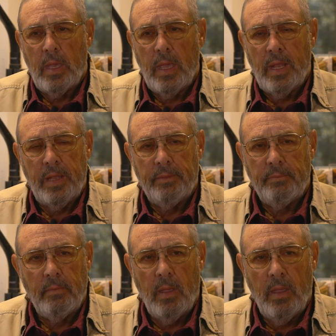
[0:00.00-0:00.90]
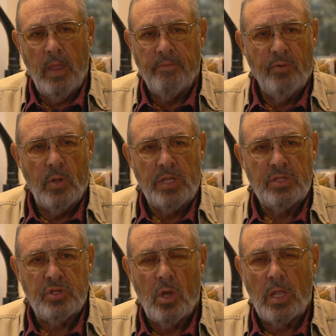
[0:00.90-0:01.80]
And everyone
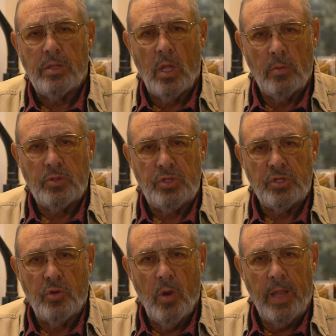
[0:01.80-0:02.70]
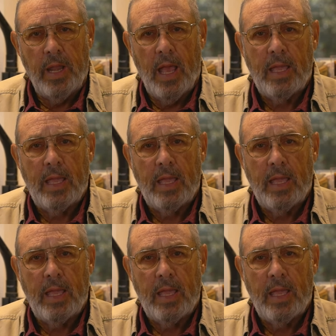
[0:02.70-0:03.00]
that saw it thought it was just great.